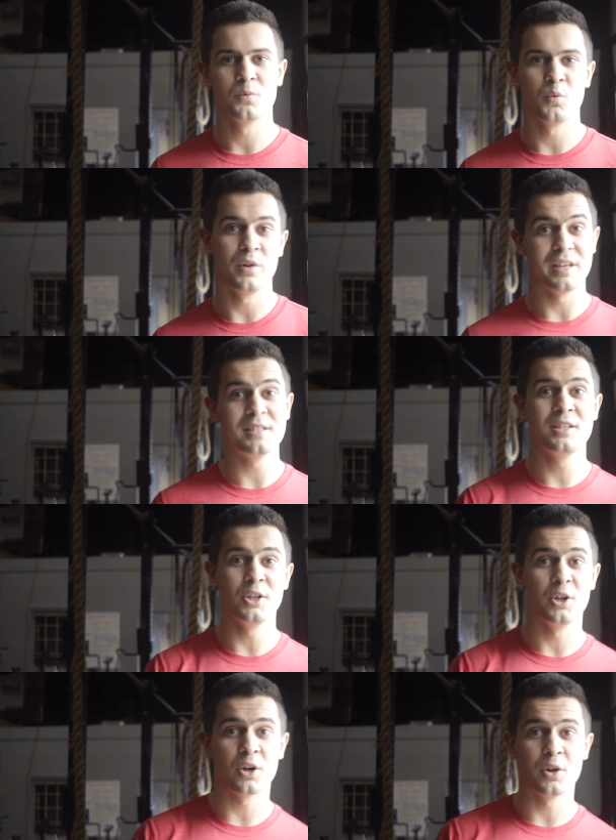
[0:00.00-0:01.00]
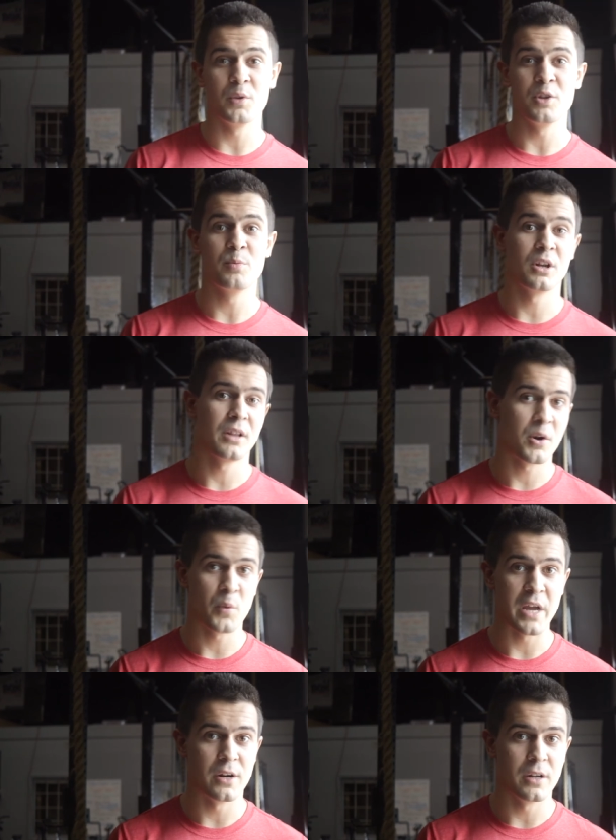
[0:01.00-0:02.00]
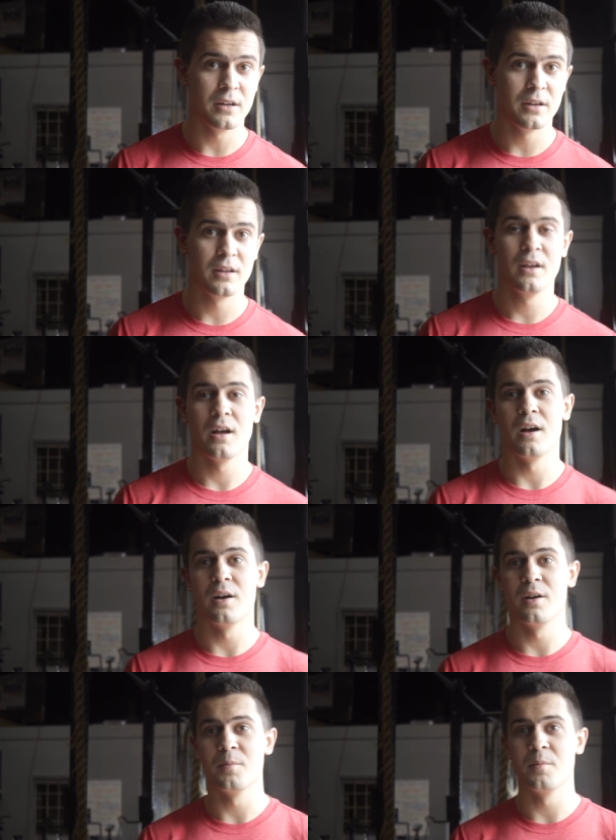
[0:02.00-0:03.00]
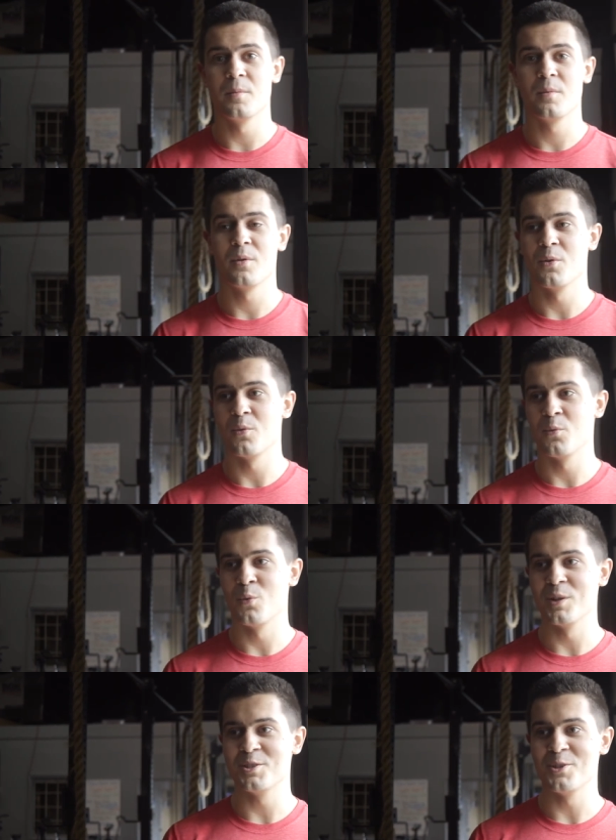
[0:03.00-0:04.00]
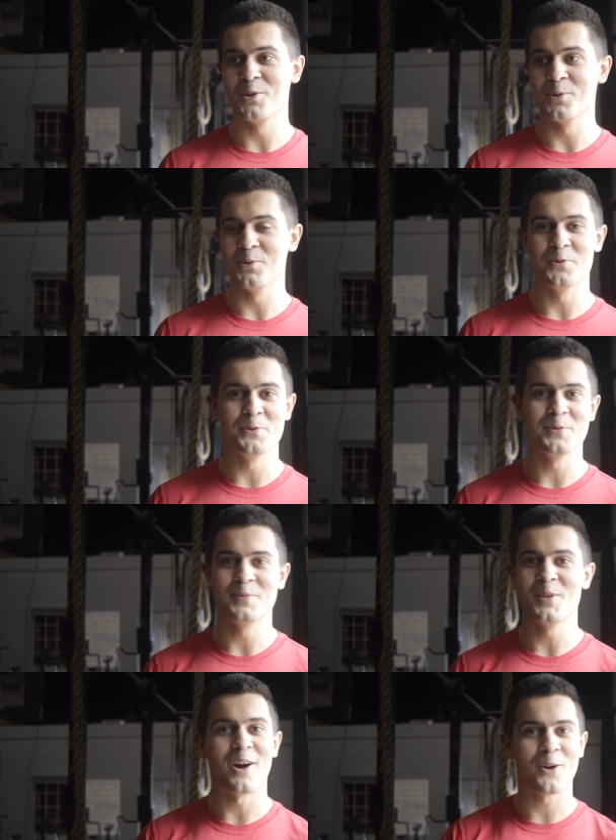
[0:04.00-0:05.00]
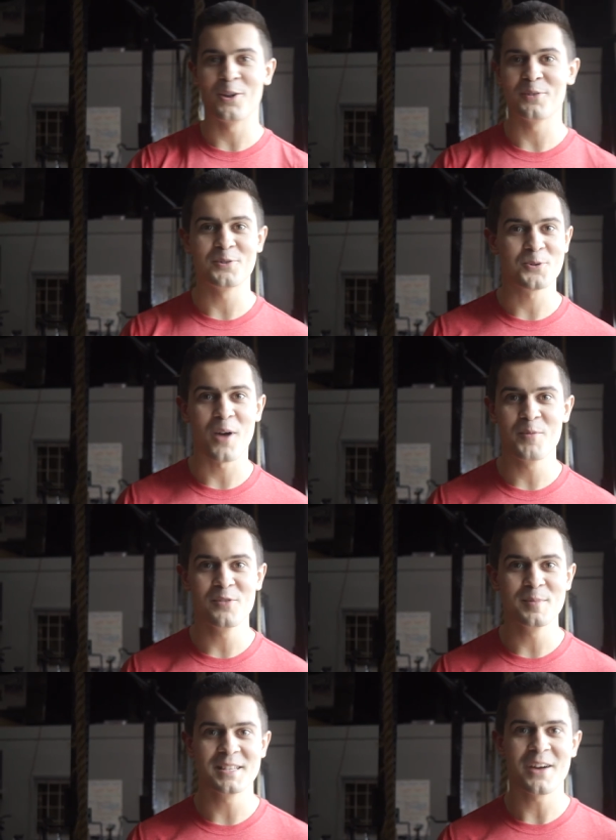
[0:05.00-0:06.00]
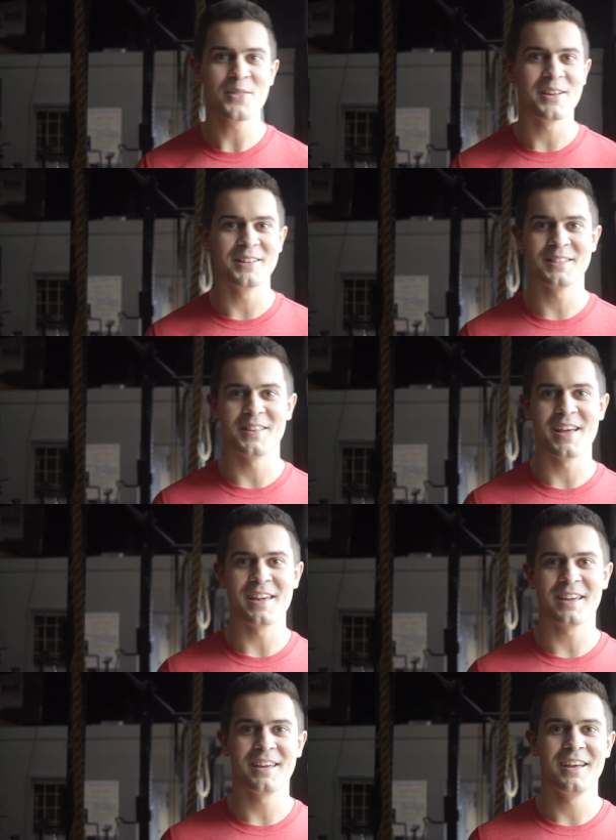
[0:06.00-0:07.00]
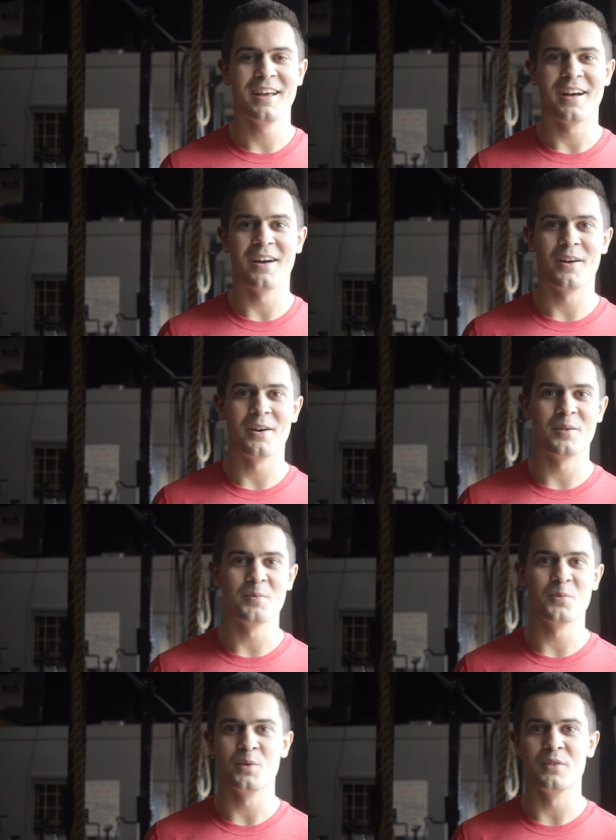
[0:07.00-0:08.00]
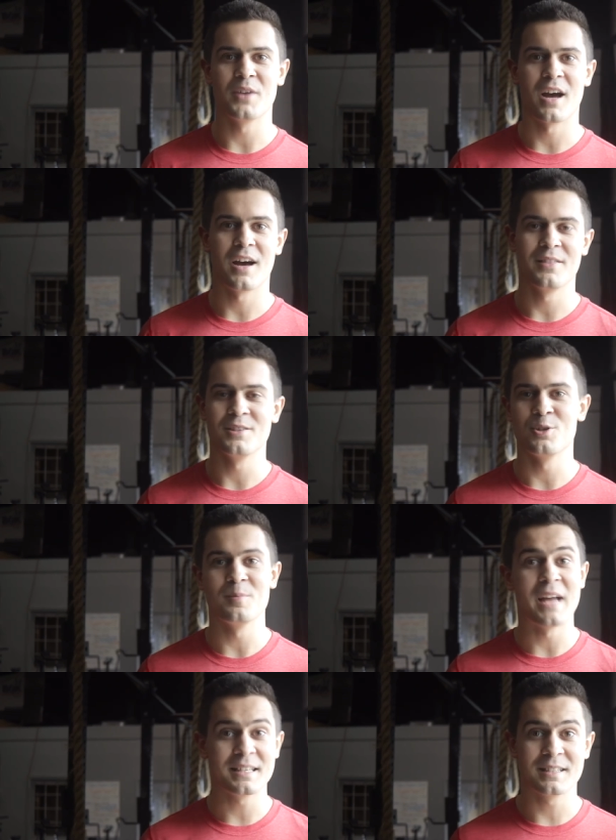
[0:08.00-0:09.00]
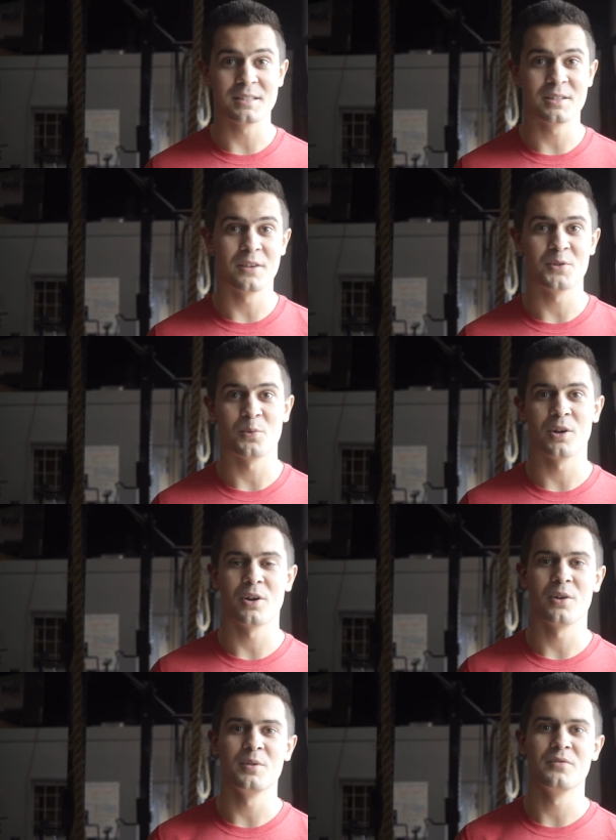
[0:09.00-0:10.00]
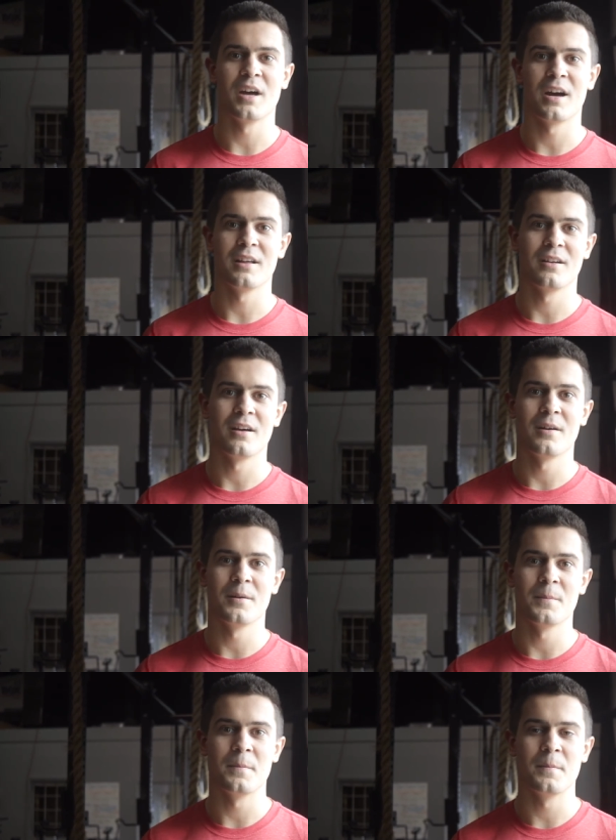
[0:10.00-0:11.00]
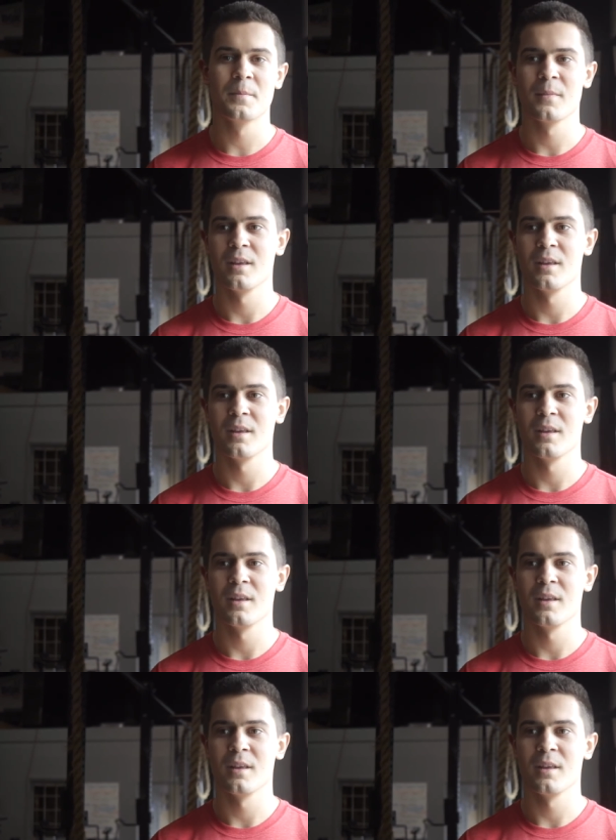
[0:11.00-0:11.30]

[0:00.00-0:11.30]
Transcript: will they still look good when you put a lot of weight on? Um, once you knock all of your squat movements out, then it's like um, we've got the gymnastic stuff to work on. We've got um,